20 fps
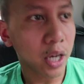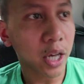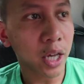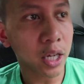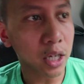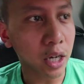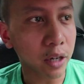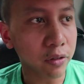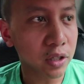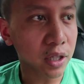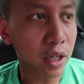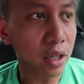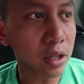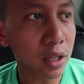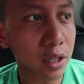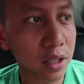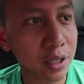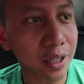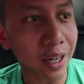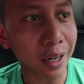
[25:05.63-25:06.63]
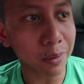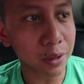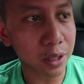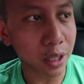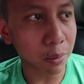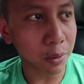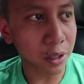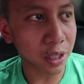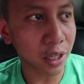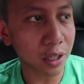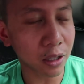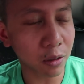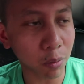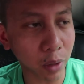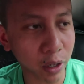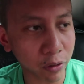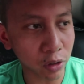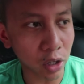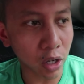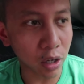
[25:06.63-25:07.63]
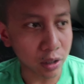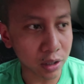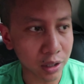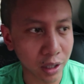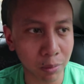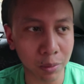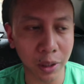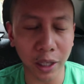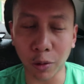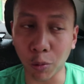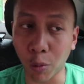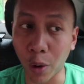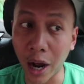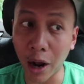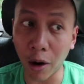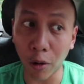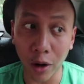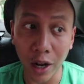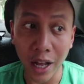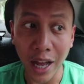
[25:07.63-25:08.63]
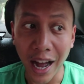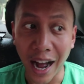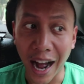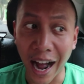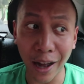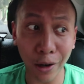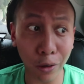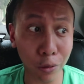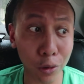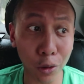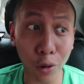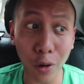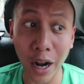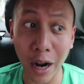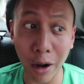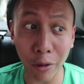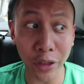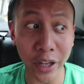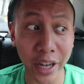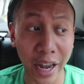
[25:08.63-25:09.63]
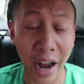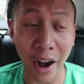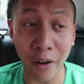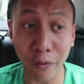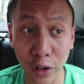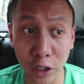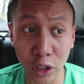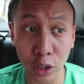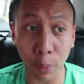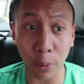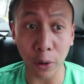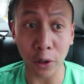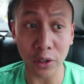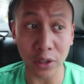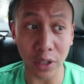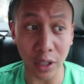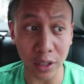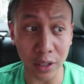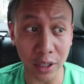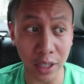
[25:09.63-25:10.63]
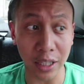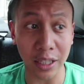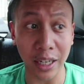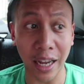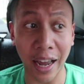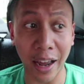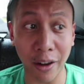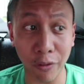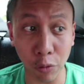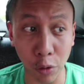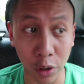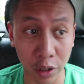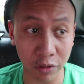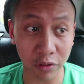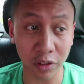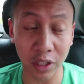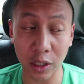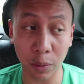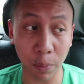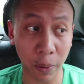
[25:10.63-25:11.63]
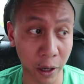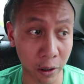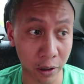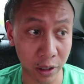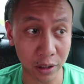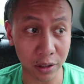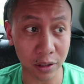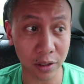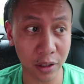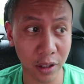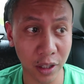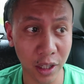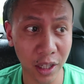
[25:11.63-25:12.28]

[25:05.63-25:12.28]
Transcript: And I've said this time and time again in my vlogs. I'm like, wow, I don't know how the average person can have one of these parrots.